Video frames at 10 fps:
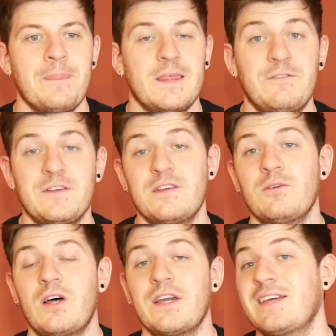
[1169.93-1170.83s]
If you do
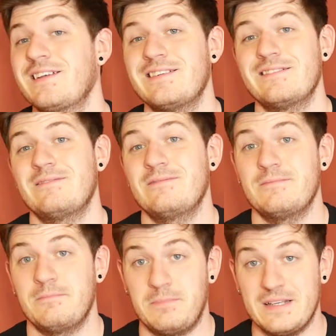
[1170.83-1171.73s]
like it,
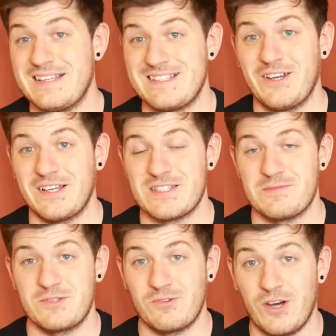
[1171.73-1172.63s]
please like and
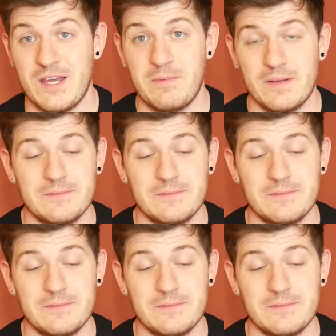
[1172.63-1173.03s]
subscribe.